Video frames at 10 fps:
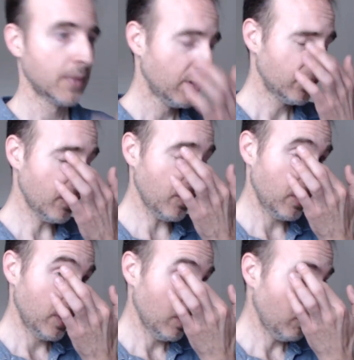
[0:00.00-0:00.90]
So
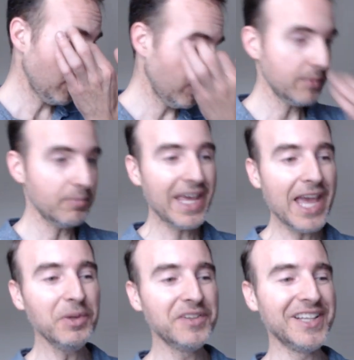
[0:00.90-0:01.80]
we wouldn't be
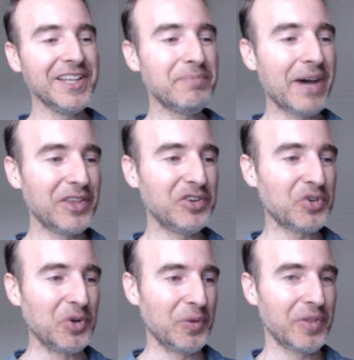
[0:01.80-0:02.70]
able to live by the
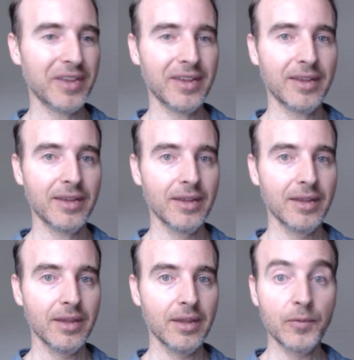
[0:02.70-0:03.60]
truth
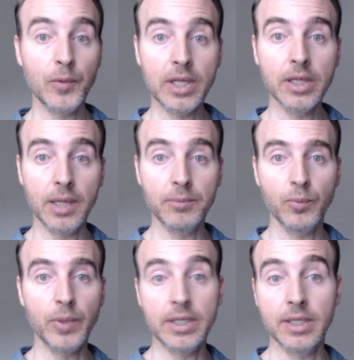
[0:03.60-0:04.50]
if we claimed
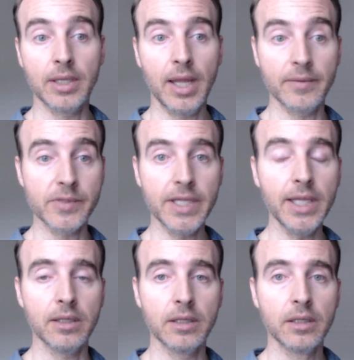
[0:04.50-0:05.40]
we didn't have
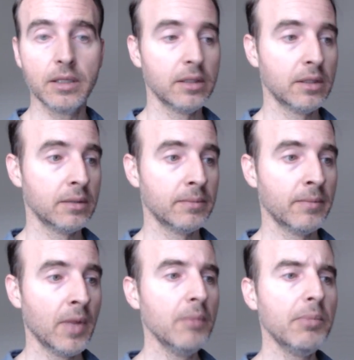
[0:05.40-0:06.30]
sin.
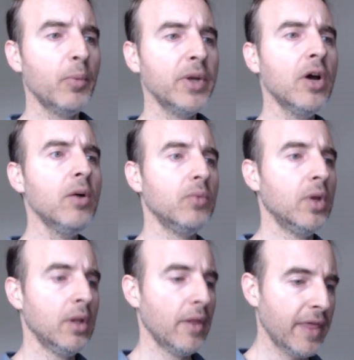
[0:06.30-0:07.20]
But we don't
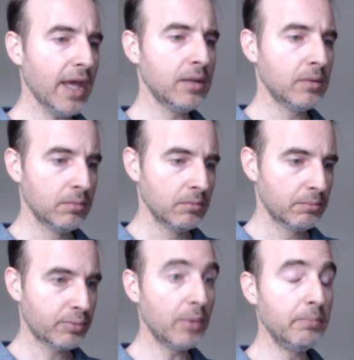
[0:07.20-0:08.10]
then
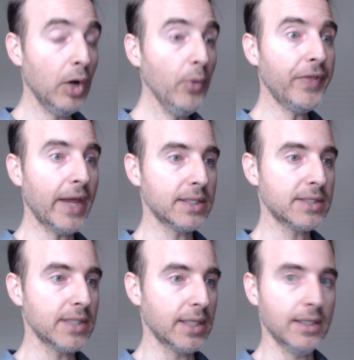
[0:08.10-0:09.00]
promote that
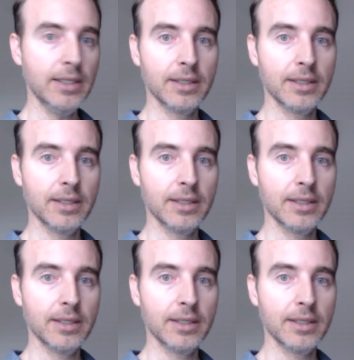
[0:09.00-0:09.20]
sin.